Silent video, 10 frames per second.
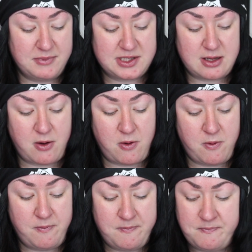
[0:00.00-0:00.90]

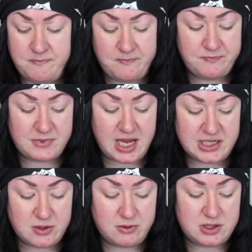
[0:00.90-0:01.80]
So I
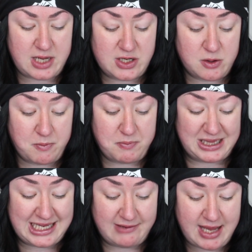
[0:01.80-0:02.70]
don't
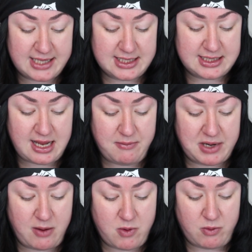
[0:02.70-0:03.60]
believe it has a scent,
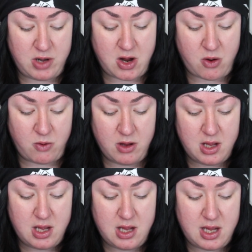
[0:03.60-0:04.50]
but I won't know
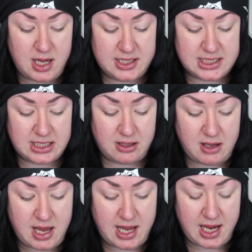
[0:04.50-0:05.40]

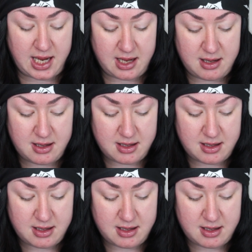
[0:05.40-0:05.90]
until I